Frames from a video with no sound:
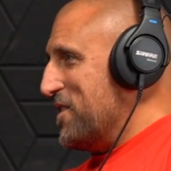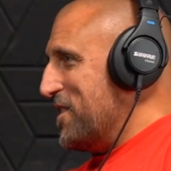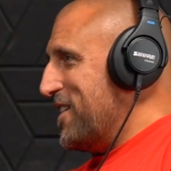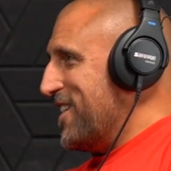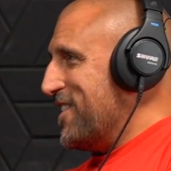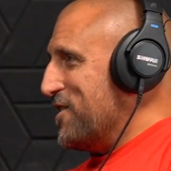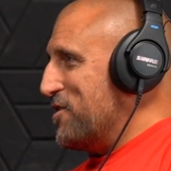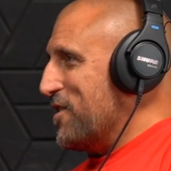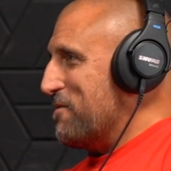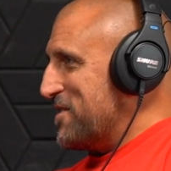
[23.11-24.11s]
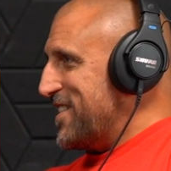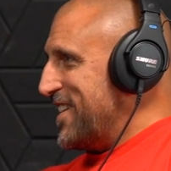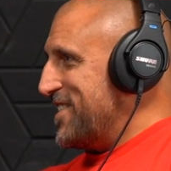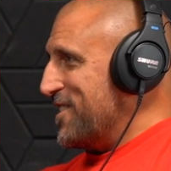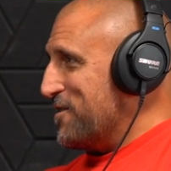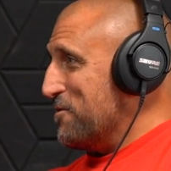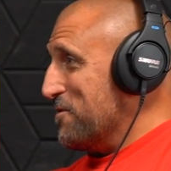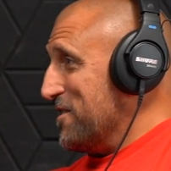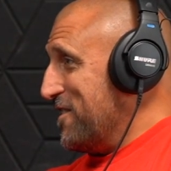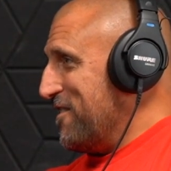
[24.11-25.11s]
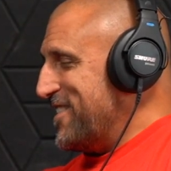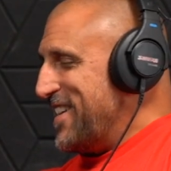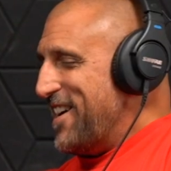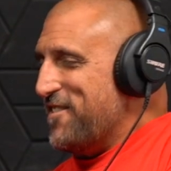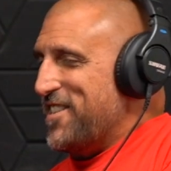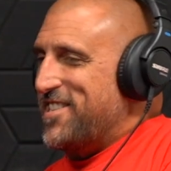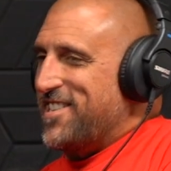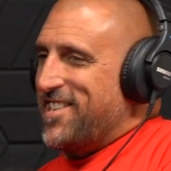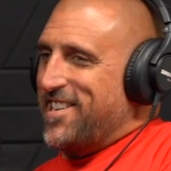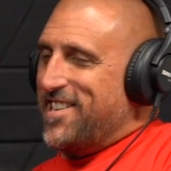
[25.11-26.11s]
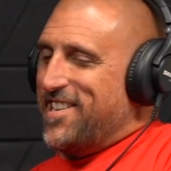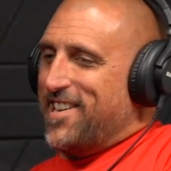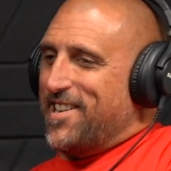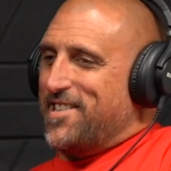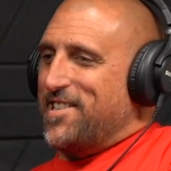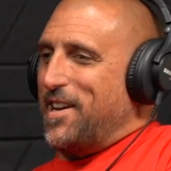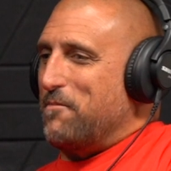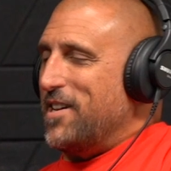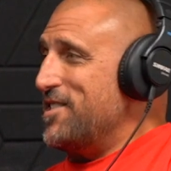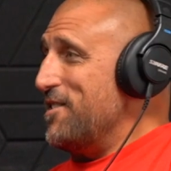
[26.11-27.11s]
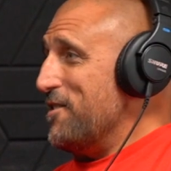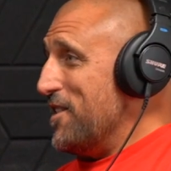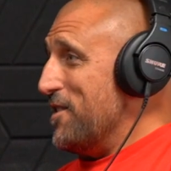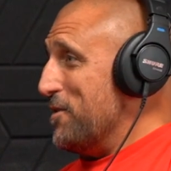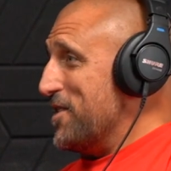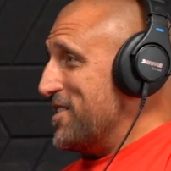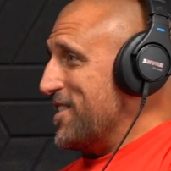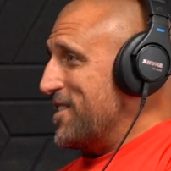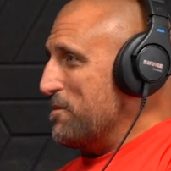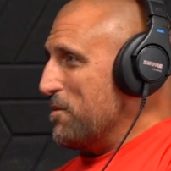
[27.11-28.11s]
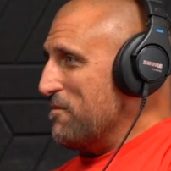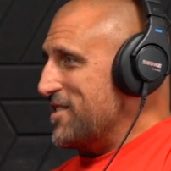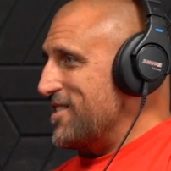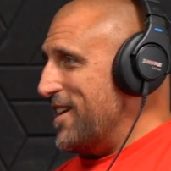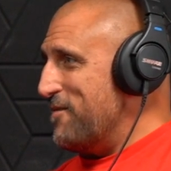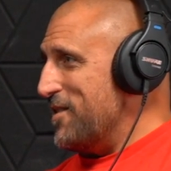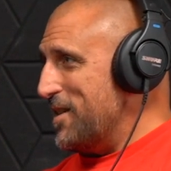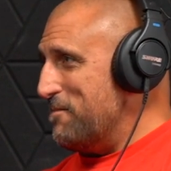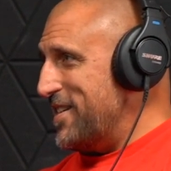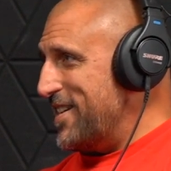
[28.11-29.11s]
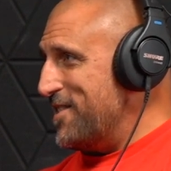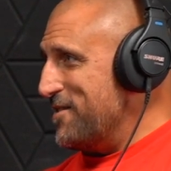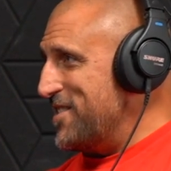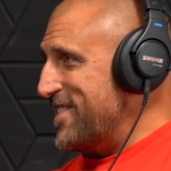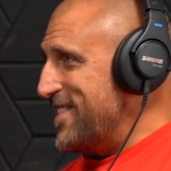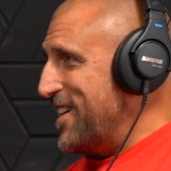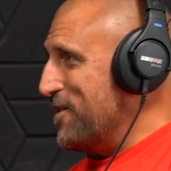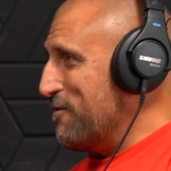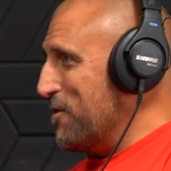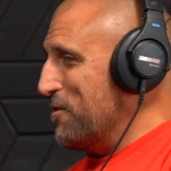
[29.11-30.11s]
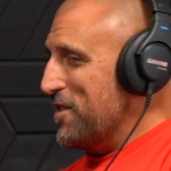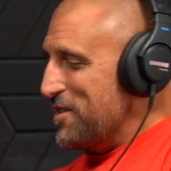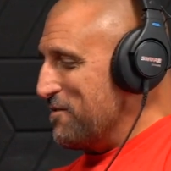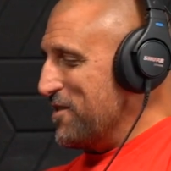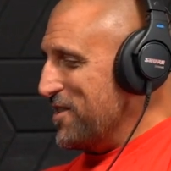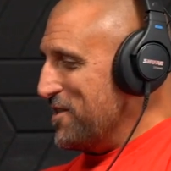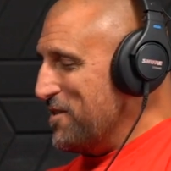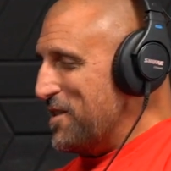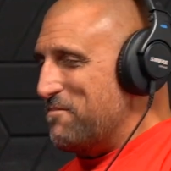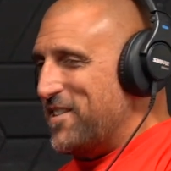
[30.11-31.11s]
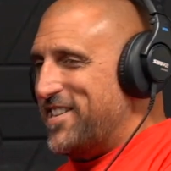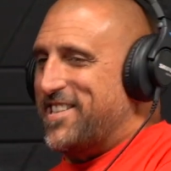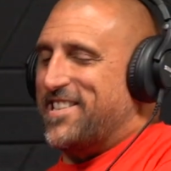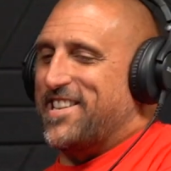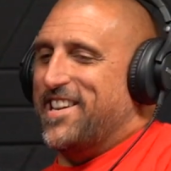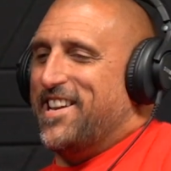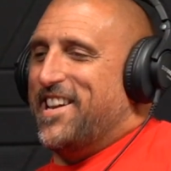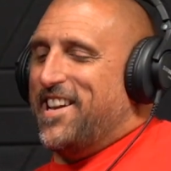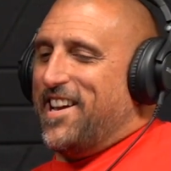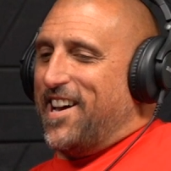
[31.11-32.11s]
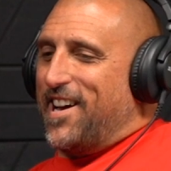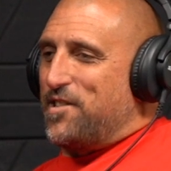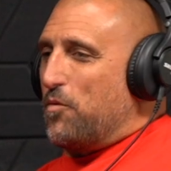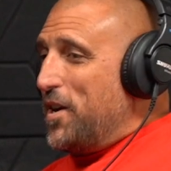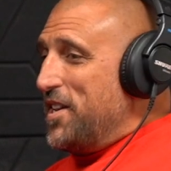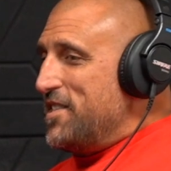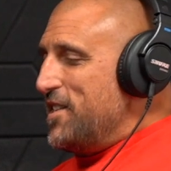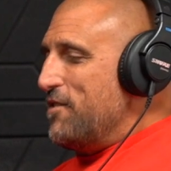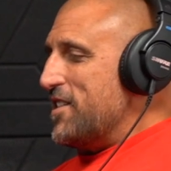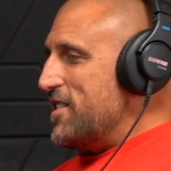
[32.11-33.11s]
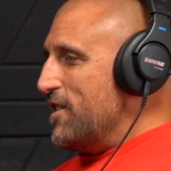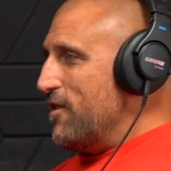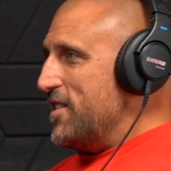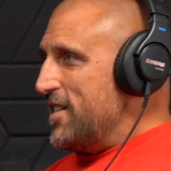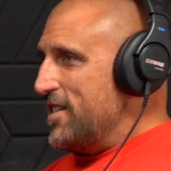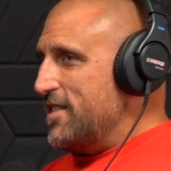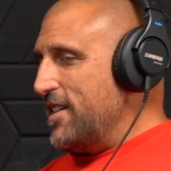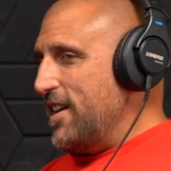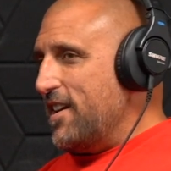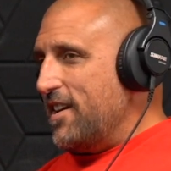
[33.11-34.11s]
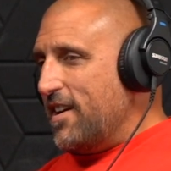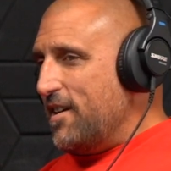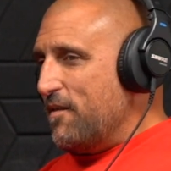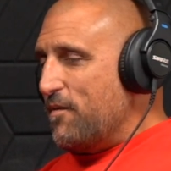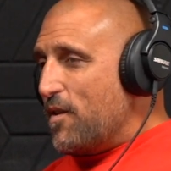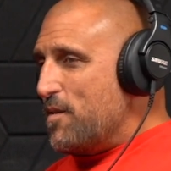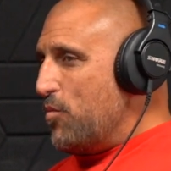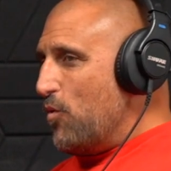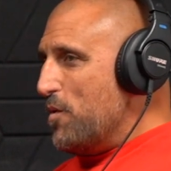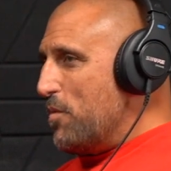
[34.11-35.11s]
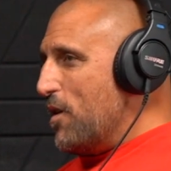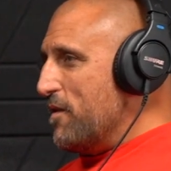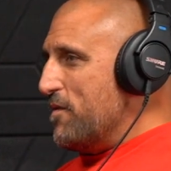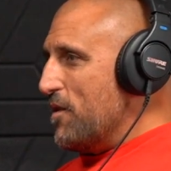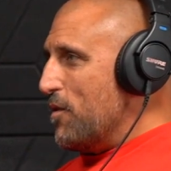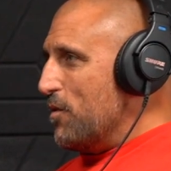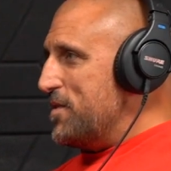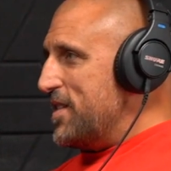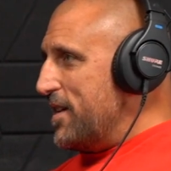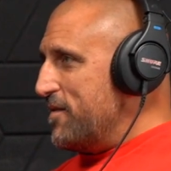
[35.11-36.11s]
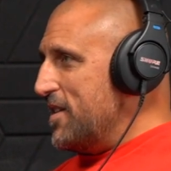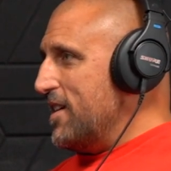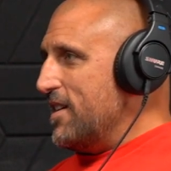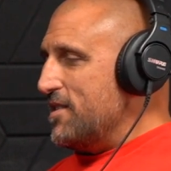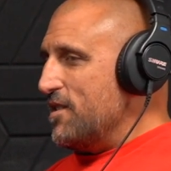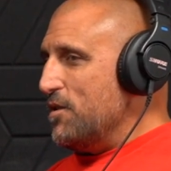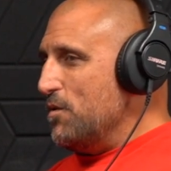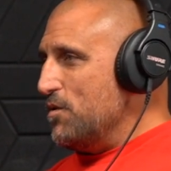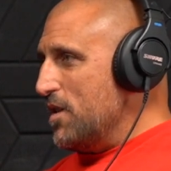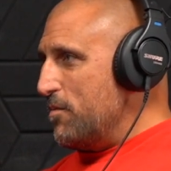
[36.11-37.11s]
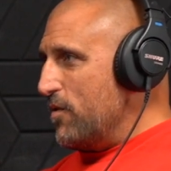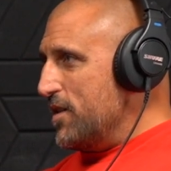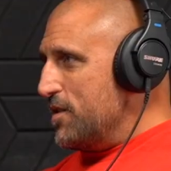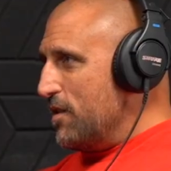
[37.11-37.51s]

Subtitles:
the trick was to get you to Google Egress, obviously, and I'm glad to know you noticed it because we risk life and limb to get those things out on the road in these really unique places. So what is egress? Egress is a very important part of your home safety. It's a huge upgrade to your